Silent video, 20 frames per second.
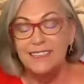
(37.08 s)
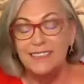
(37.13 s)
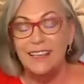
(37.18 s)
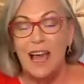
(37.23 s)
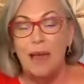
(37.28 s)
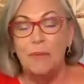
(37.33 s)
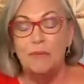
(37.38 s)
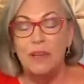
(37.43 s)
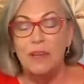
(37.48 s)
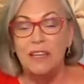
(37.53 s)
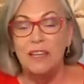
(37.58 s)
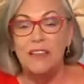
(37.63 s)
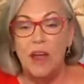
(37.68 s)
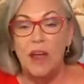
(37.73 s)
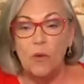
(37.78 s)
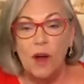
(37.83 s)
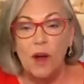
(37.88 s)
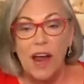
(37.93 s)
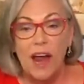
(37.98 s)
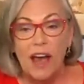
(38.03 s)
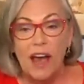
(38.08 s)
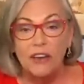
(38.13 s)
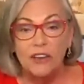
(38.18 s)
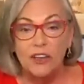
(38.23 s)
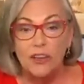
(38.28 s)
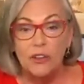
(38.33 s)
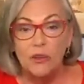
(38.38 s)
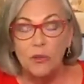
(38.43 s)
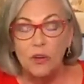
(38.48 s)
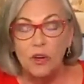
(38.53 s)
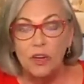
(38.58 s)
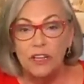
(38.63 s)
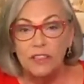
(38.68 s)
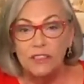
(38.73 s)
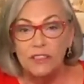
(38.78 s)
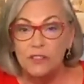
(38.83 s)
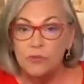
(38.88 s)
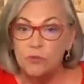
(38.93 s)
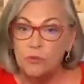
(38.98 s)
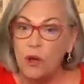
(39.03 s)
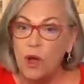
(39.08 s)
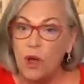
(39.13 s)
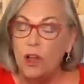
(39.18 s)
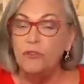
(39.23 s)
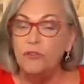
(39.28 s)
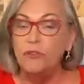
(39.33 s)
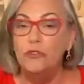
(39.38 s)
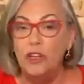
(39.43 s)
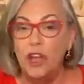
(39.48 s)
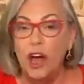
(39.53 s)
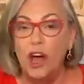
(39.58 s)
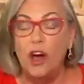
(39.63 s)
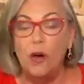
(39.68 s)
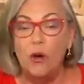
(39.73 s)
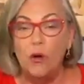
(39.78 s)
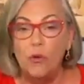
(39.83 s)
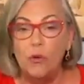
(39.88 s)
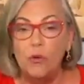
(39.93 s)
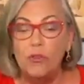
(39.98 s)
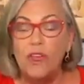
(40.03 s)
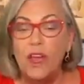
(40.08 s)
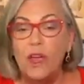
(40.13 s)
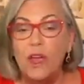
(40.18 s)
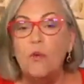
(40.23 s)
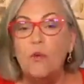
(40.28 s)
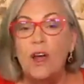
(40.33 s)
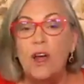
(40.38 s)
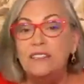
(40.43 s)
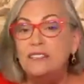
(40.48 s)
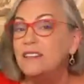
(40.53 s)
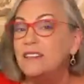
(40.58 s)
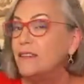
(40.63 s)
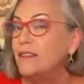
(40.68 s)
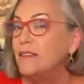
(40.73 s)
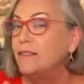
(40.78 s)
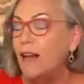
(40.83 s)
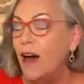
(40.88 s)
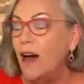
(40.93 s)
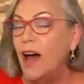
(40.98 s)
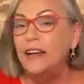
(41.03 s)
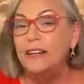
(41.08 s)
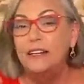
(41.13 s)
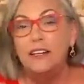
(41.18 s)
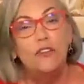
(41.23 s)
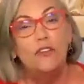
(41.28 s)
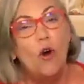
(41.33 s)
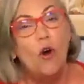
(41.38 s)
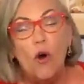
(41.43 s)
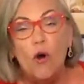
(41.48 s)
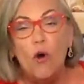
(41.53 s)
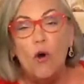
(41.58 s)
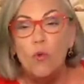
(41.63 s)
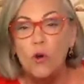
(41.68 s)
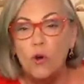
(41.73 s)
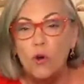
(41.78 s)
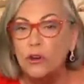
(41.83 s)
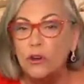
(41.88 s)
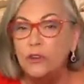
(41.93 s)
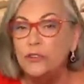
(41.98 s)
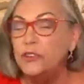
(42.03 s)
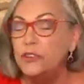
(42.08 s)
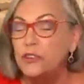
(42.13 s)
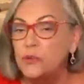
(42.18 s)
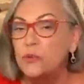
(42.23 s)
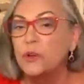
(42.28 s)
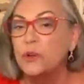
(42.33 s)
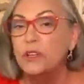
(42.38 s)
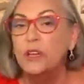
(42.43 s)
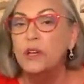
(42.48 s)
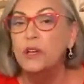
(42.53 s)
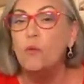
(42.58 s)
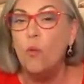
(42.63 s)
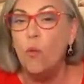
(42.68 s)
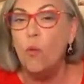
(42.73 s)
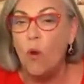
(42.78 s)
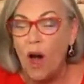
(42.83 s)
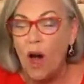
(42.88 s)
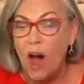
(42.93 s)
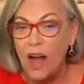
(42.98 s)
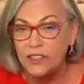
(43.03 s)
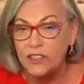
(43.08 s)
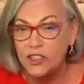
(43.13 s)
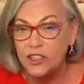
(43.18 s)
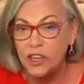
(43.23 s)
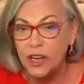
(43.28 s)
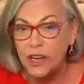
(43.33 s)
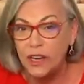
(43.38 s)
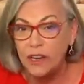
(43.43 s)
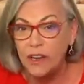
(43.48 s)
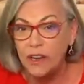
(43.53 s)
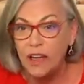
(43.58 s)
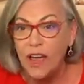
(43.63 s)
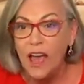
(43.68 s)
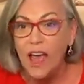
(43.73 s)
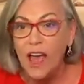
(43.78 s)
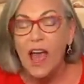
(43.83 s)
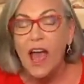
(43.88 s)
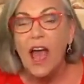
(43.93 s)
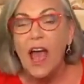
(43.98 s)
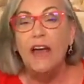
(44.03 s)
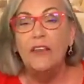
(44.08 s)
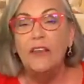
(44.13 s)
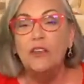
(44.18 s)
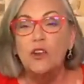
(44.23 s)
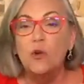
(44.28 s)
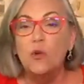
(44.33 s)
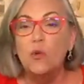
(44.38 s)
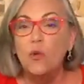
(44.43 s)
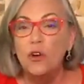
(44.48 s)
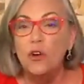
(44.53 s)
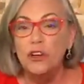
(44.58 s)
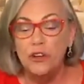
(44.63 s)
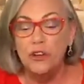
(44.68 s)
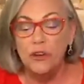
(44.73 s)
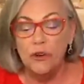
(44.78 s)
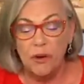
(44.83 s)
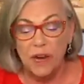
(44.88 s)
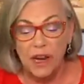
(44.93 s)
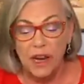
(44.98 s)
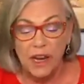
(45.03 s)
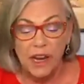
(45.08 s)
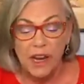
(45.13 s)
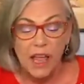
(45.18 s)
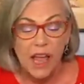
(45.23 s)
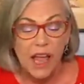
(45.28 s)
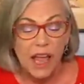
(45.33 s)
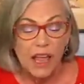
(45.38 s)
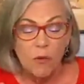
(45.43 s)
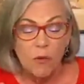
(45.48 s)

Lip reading: does that mean that we're out of the woods? Well, no, they went to the line and the whole world is really watching. And they're wondering